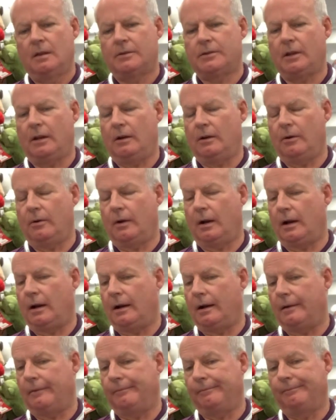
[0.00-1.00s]
So
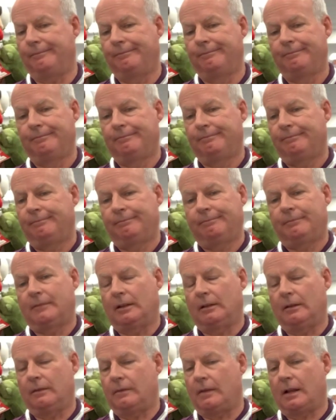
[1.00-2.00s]
um,
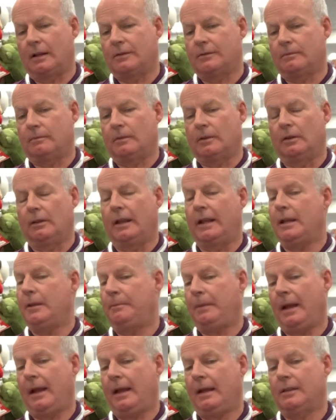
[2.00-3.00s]
the, the Lenny
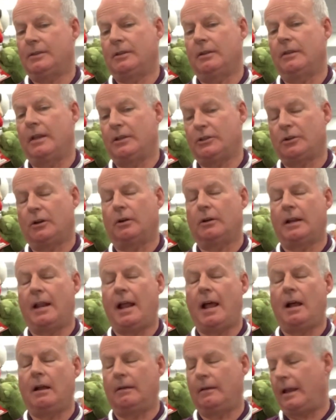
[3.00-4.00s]
pads, and they started
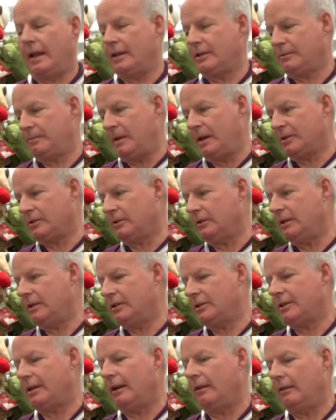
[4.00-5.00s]
out as basically
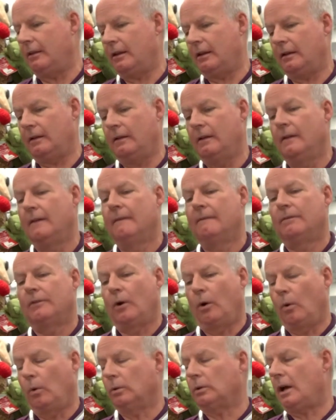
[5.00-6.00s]
selling
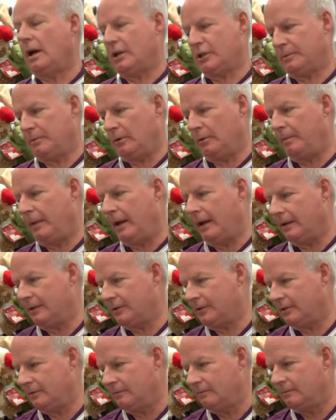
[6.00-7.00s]
old hospital
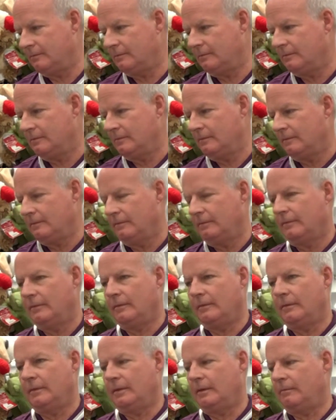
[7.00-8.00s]
pads. Okay.
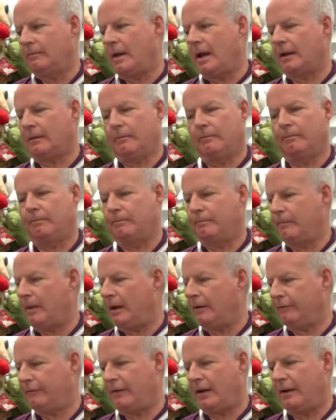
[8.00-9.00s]
Back like,
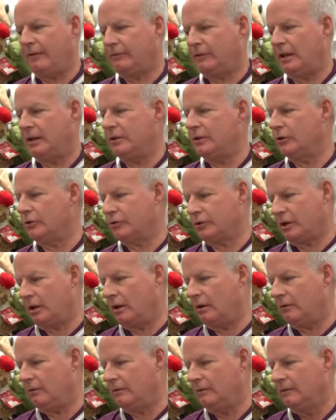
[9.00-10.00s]
about five, ten years ago.
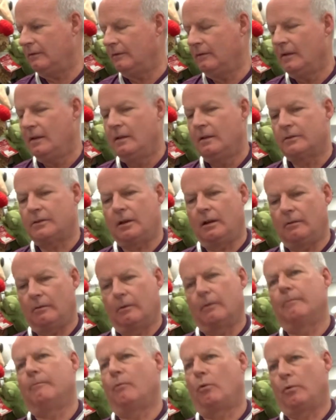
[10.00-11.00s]
Okay. So,
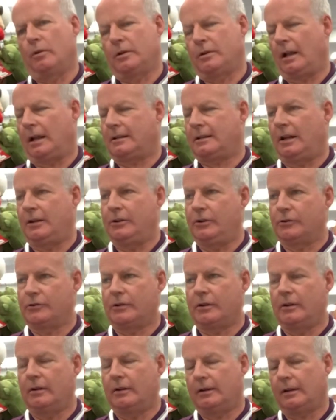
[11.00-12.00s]
or more than like ten years
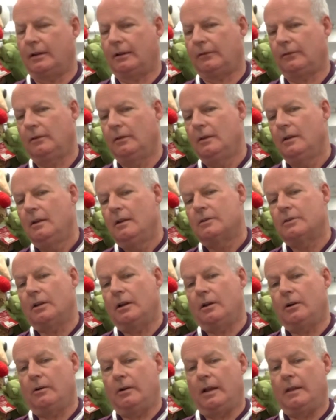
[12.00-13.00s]
ago.
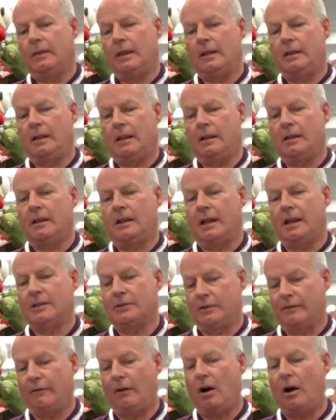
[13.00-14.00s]
So, and then it
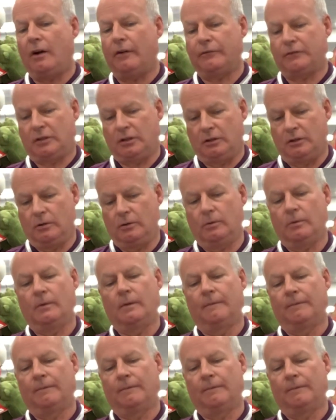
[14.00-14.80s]
has evolved to